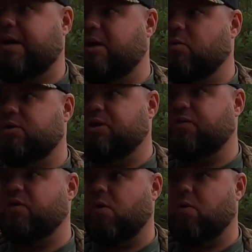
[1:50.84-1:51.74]
in here. Once you
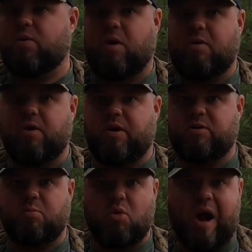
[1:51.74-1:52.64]
get further in there, there
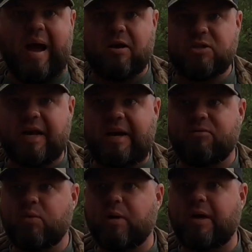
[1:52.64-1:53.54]
is briars
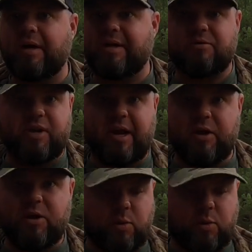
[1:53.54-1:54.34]
everywhere, and they'll tear